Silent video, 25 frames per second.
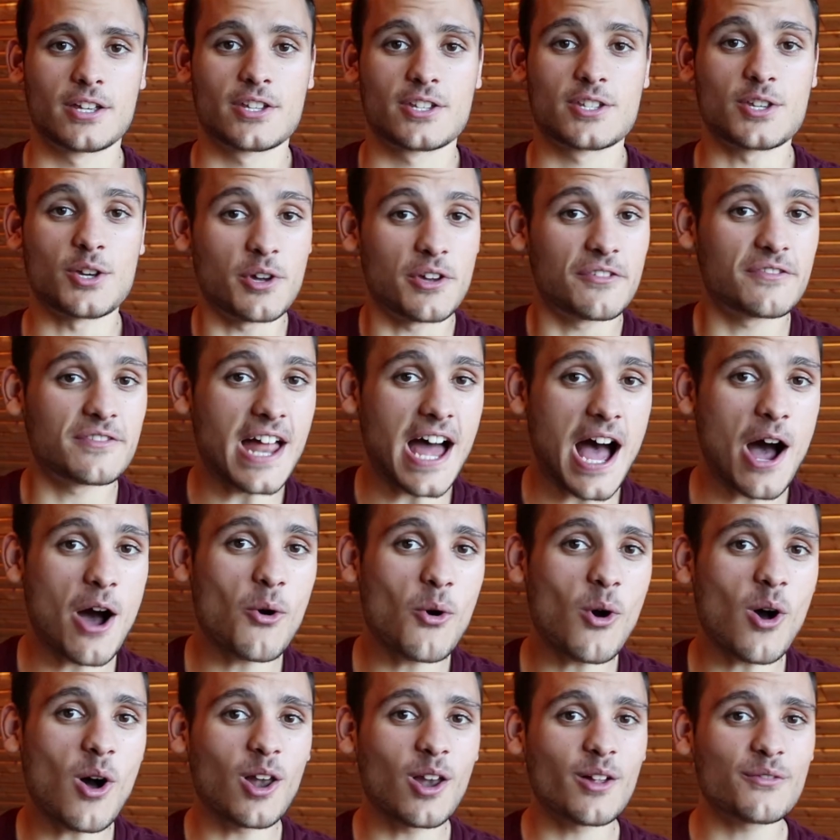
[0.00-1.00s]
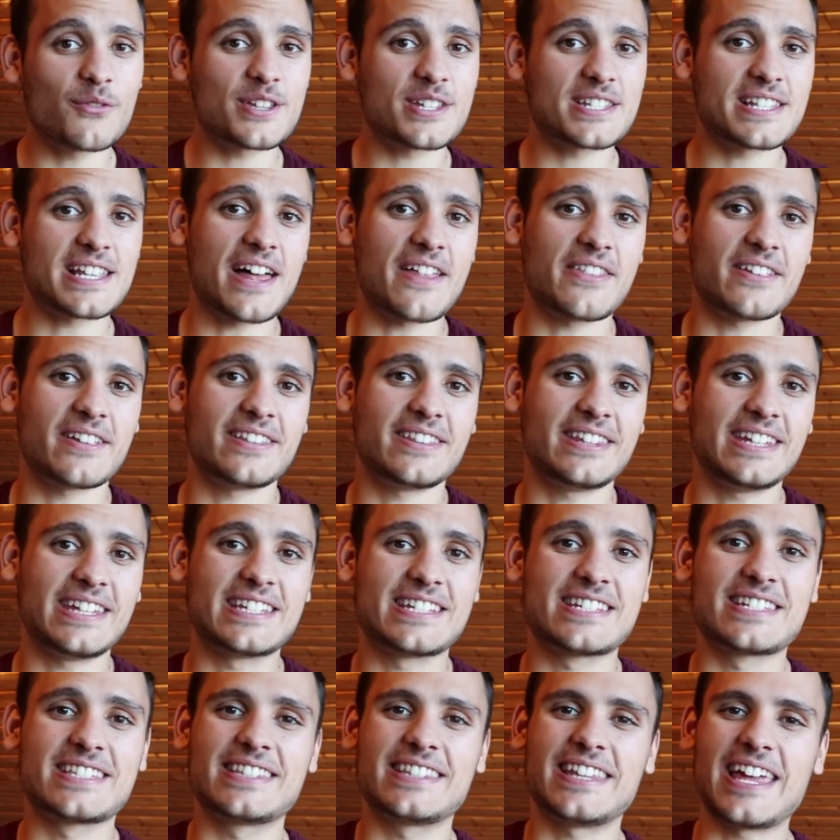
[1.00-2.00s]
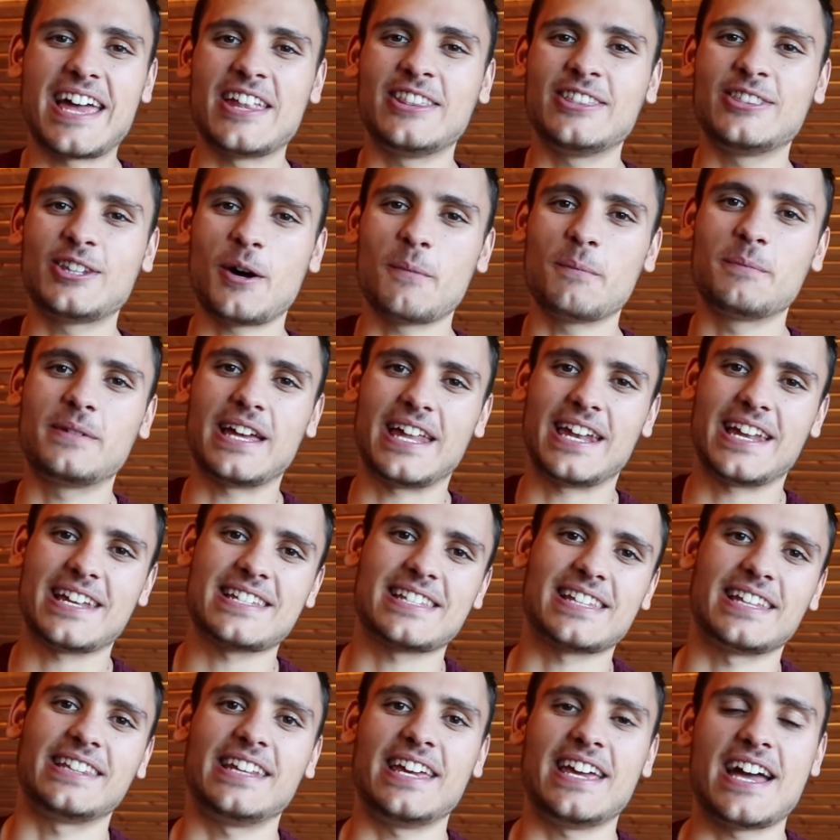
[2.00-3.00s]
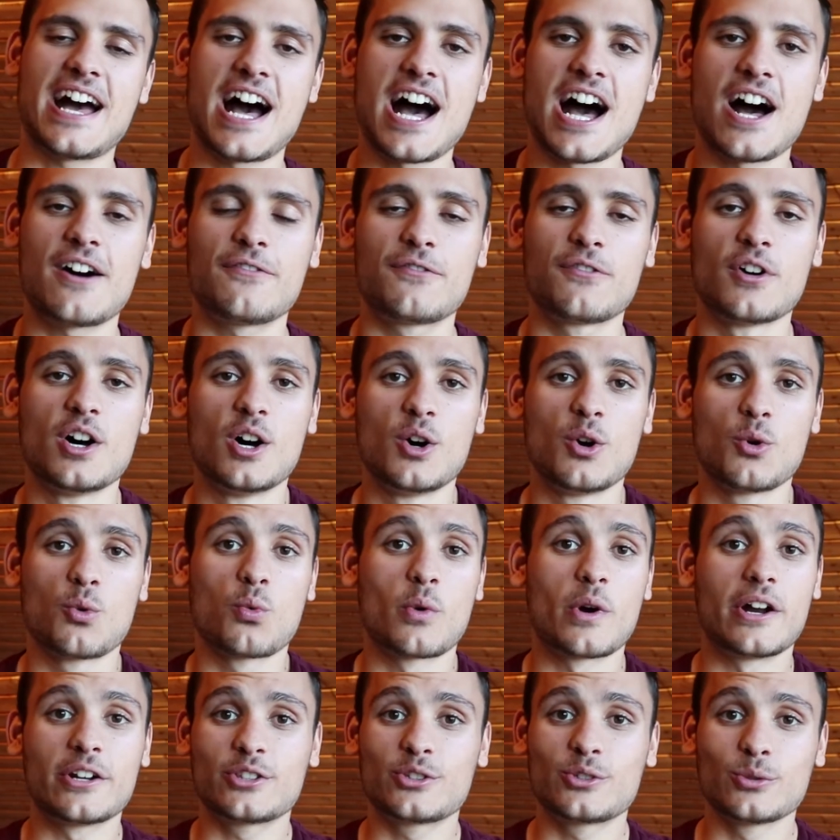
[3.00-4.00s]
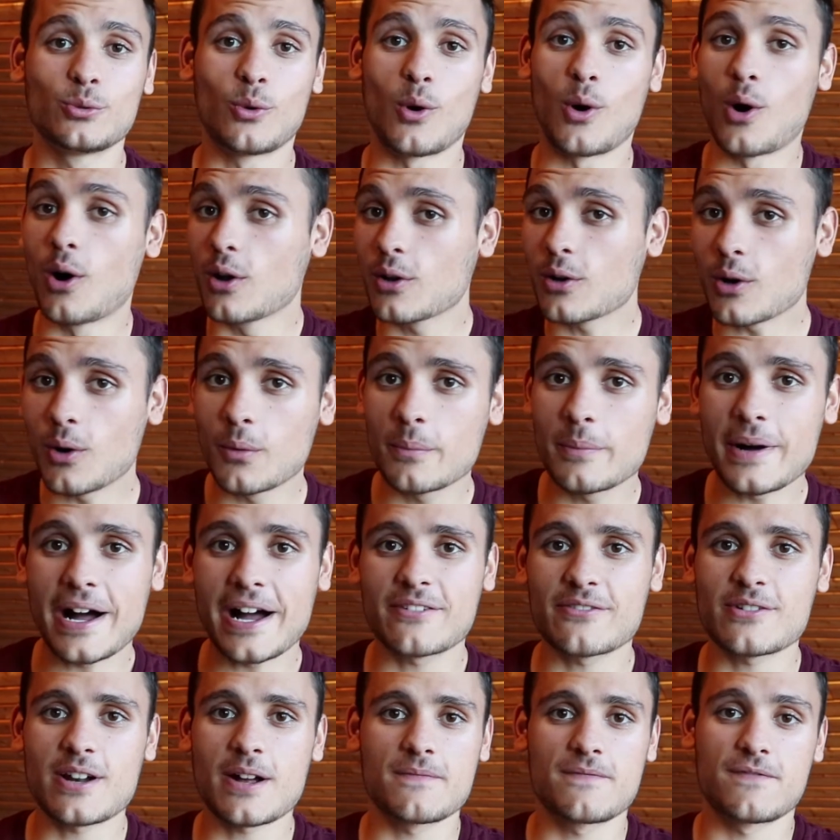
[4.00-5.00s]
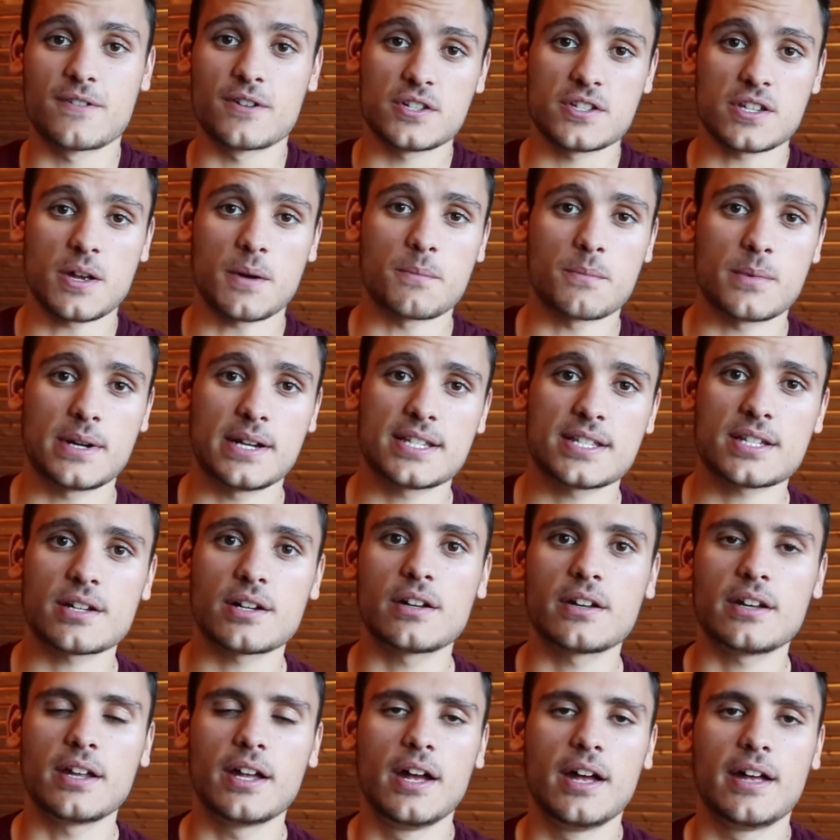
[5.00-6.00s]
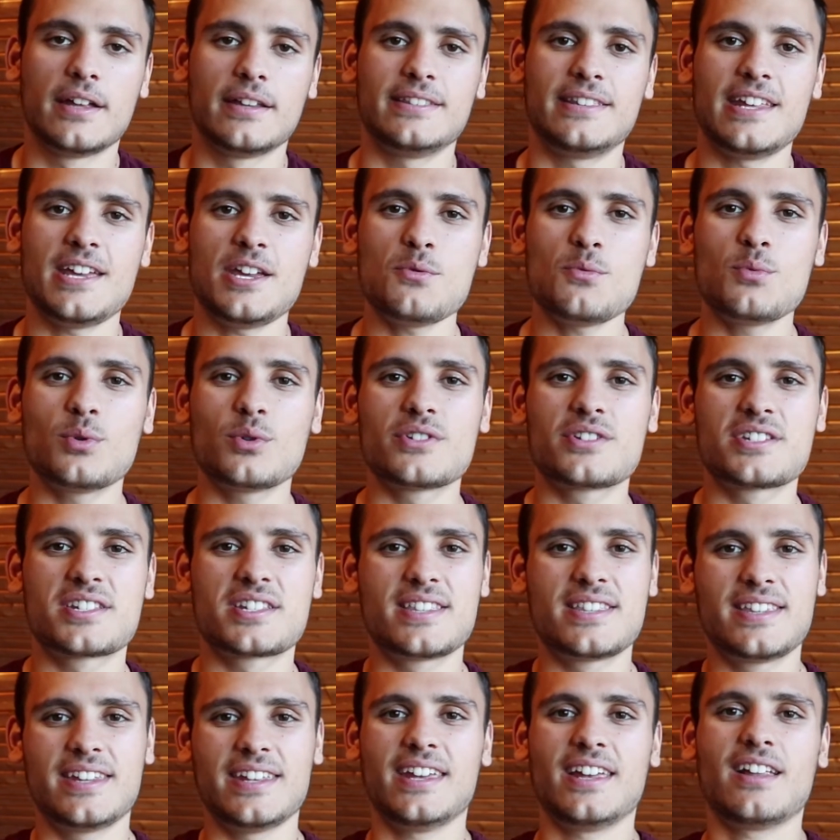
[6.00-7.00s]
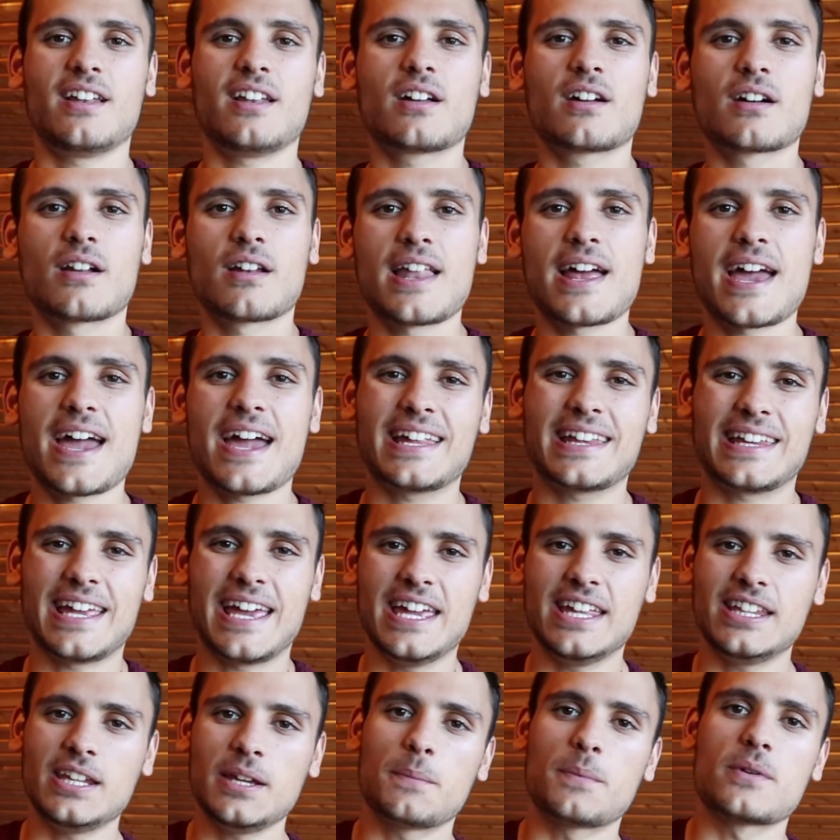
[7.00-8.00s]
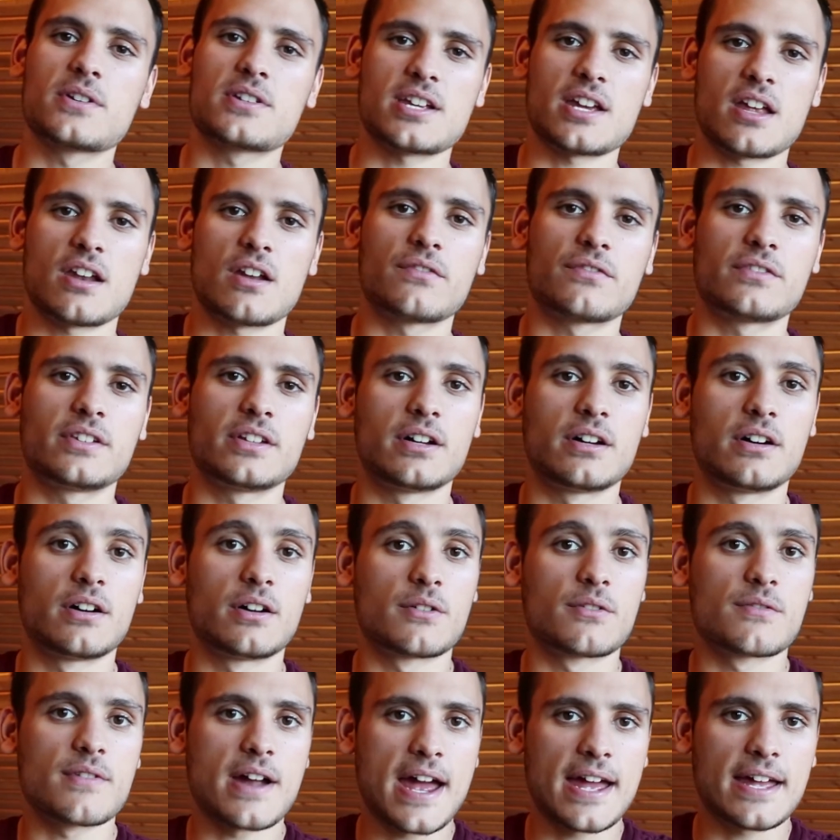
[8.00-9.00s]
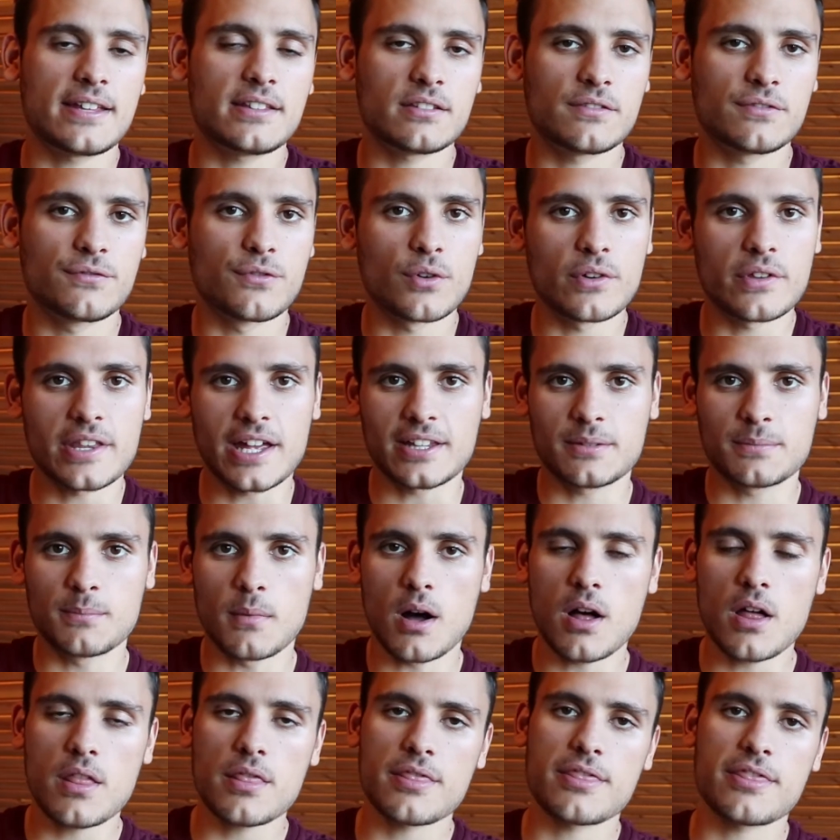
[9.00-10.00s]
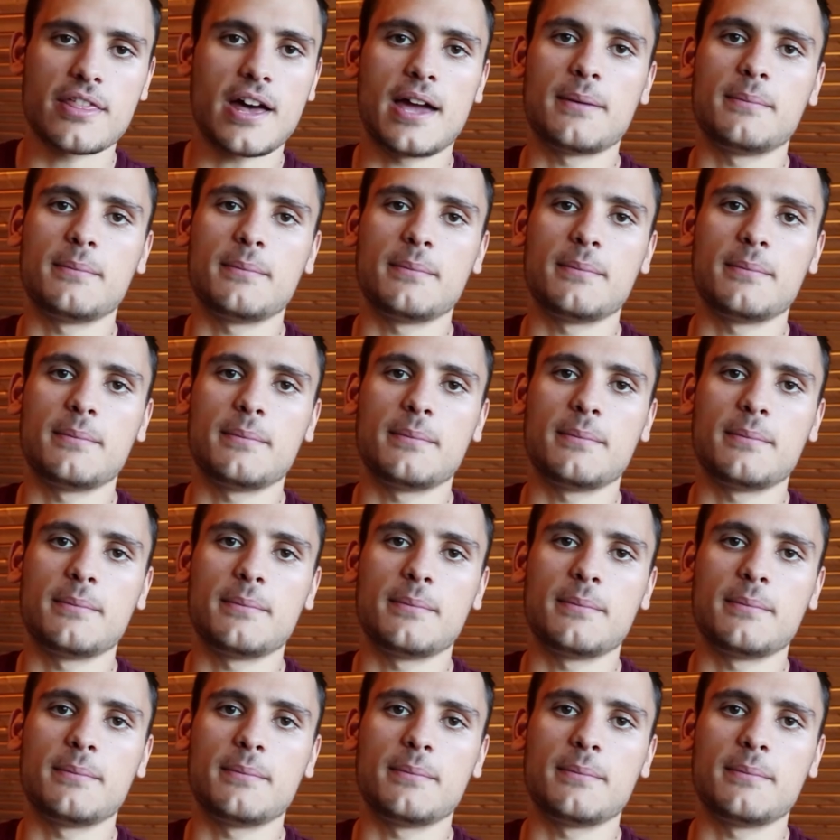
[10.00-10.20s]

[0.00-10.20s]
So if now all of a sudden these 10 top tenants that they have were to all go bankrupt for some reason, they would still collect 80% of the rent for that month.